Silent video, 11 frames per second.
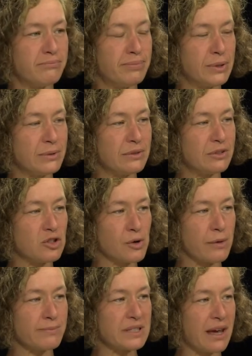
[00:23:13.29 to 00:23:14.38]
boot
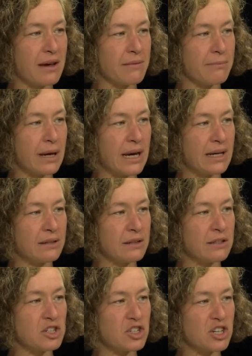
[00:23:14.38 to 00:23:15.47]
Trump's campaign. It's
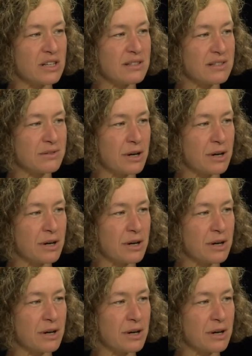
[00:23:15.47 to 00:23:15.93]
awfully shins, right?